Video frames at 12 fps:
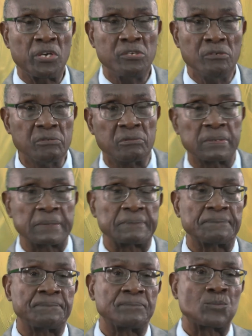you,
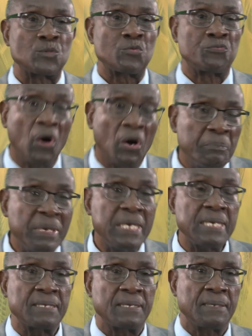for
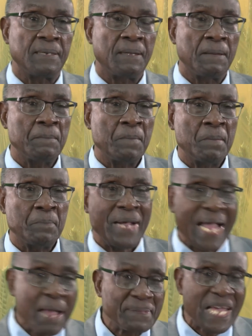me.
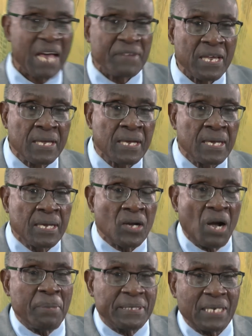Perhaps having
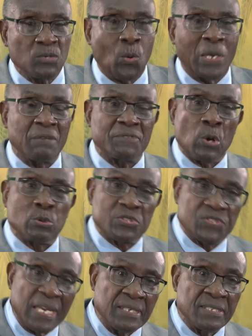committed one of those
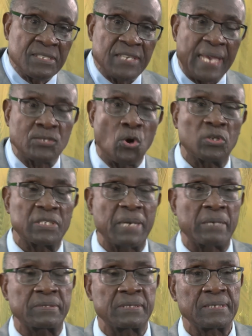sins I talk
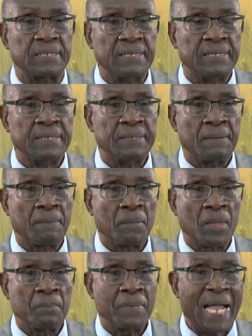about.
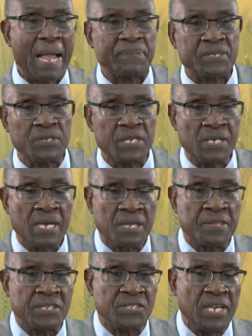Perhaps
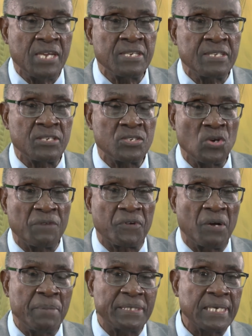the sin that you have
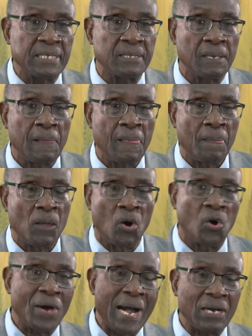committed
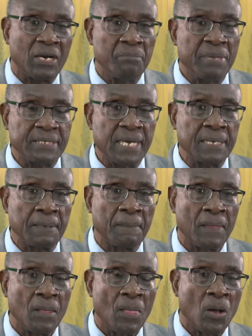or are committing
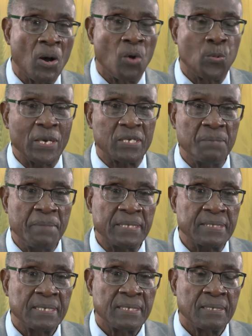or will
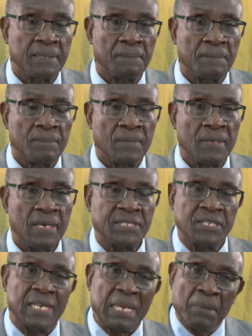commit is
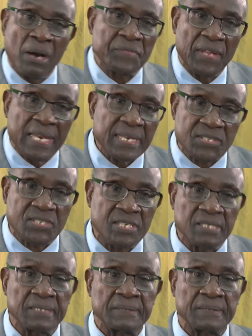not among the list